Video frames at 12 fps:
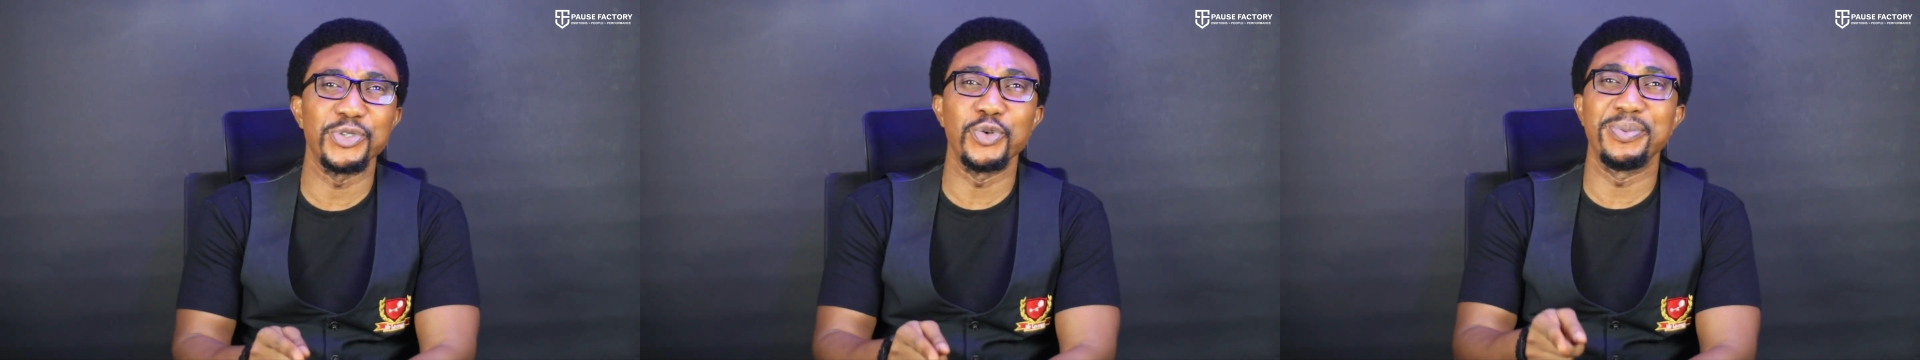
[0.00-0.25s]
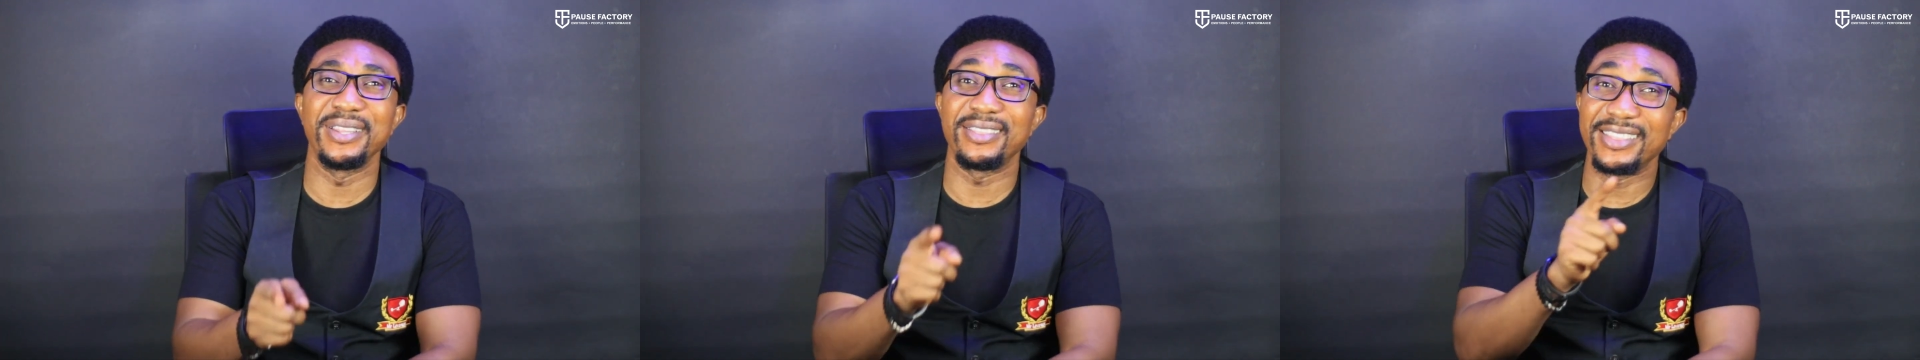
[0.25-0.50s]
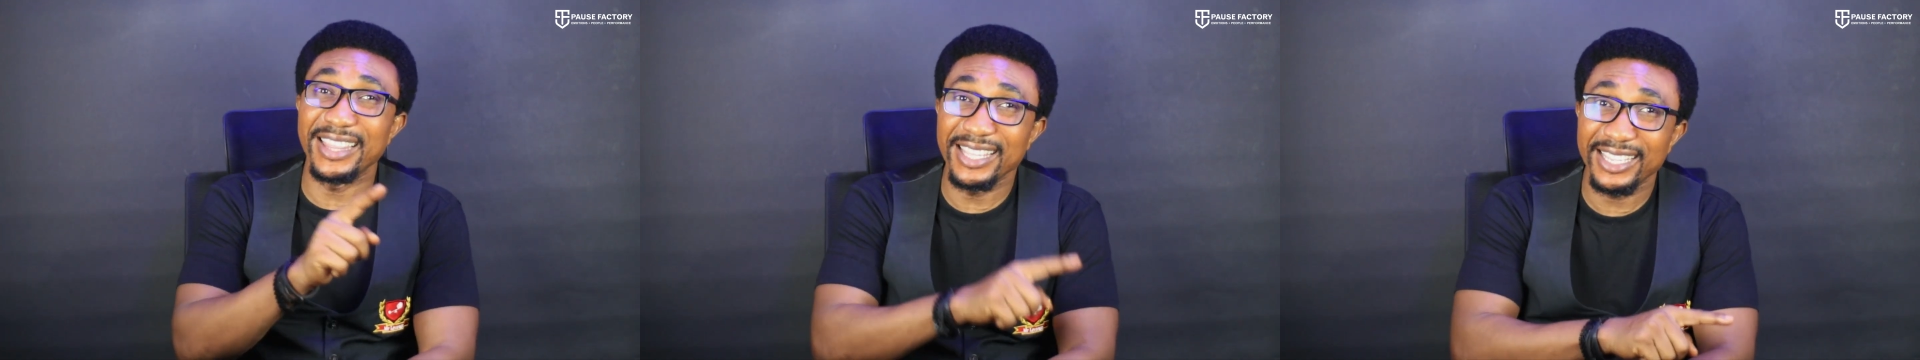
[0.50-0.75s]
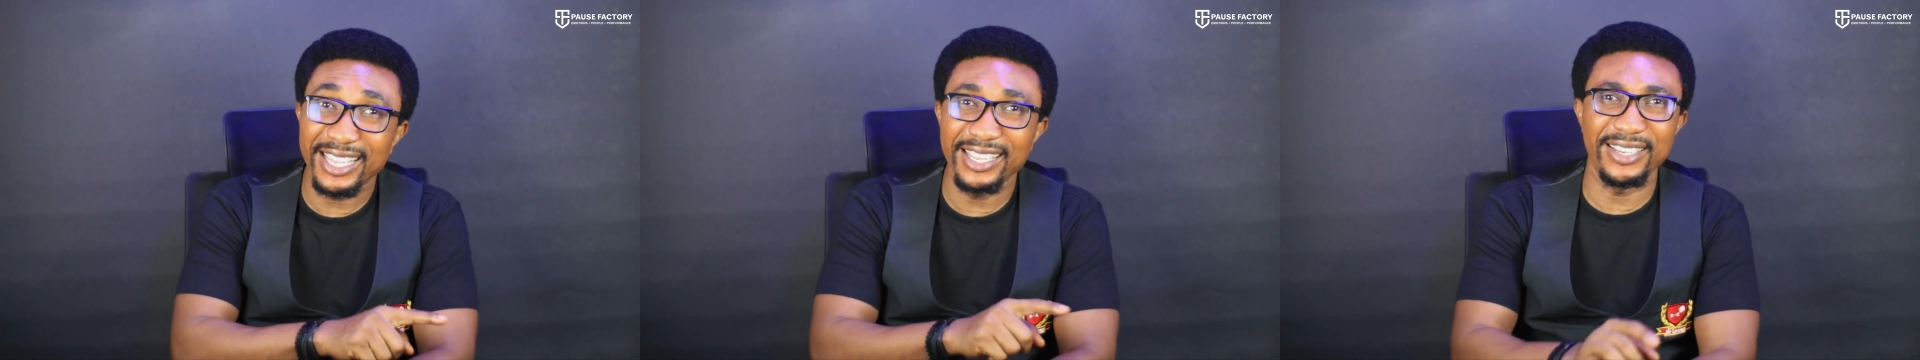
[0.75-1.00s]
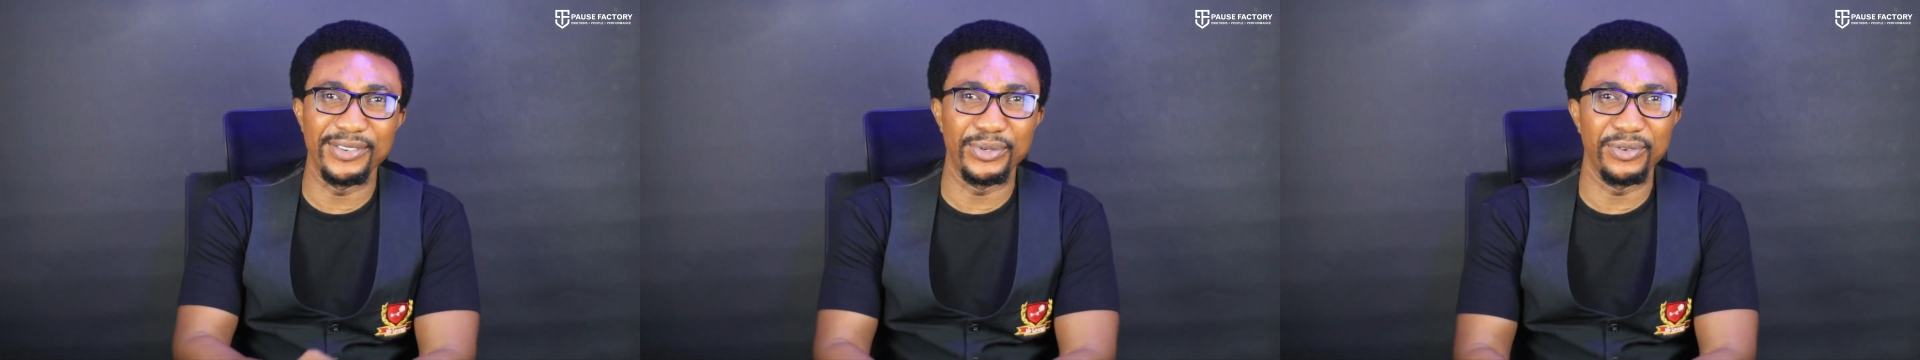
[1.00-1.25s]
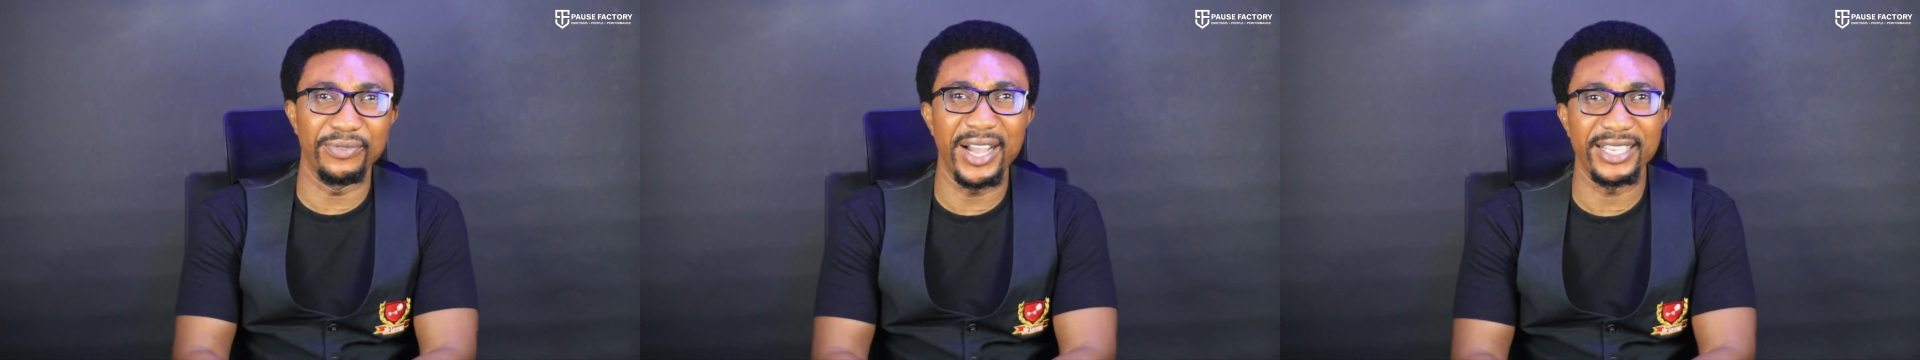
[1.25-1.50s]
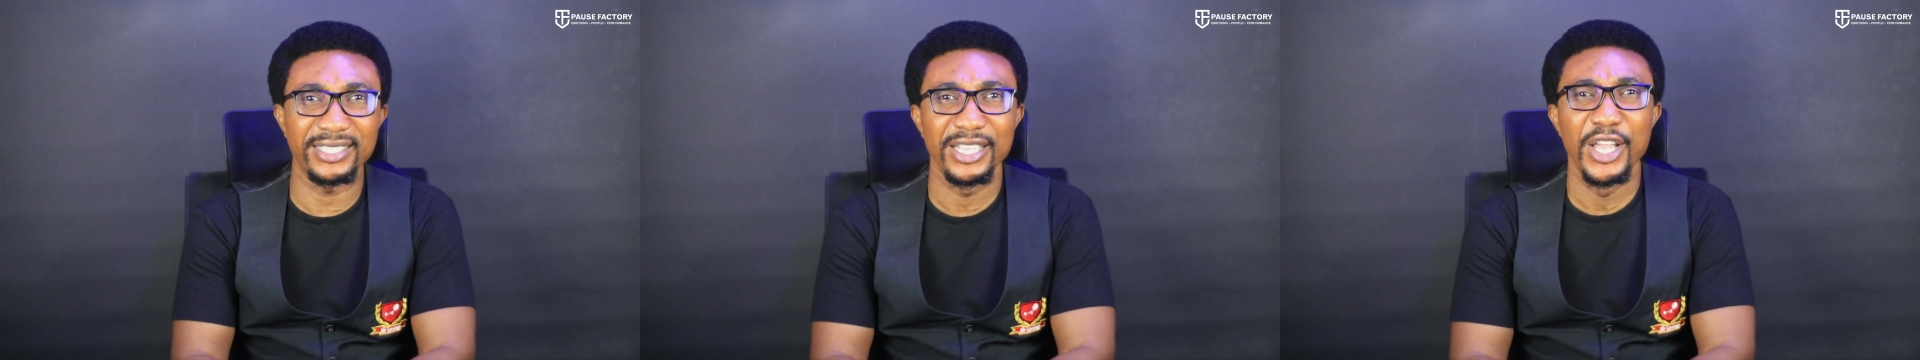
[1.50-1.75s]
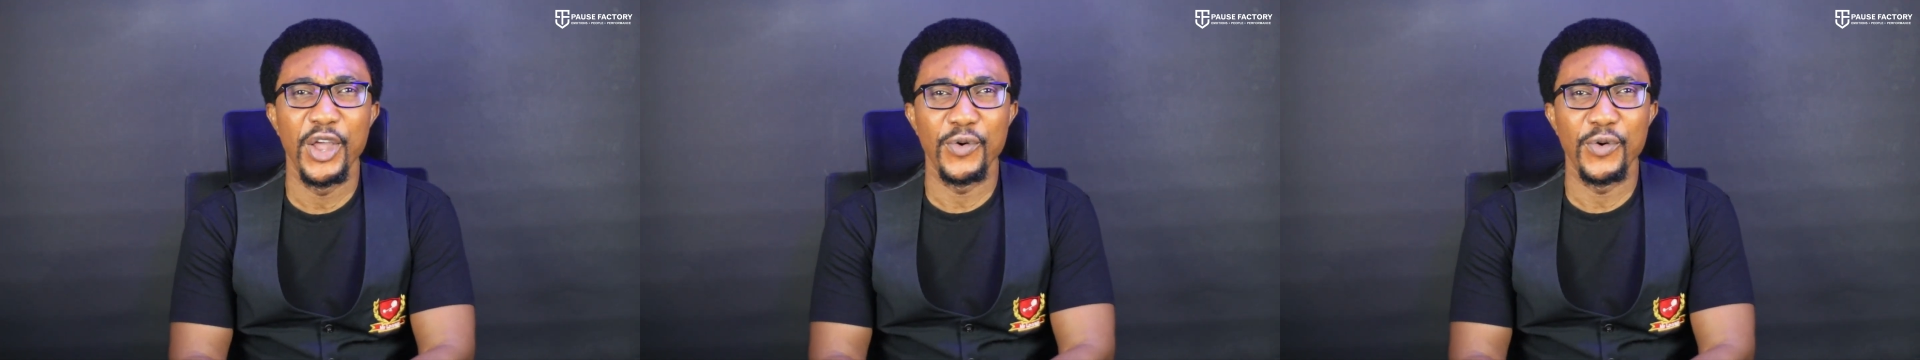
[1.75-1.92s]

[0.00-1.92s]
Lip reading: you'll be thinking in reverse,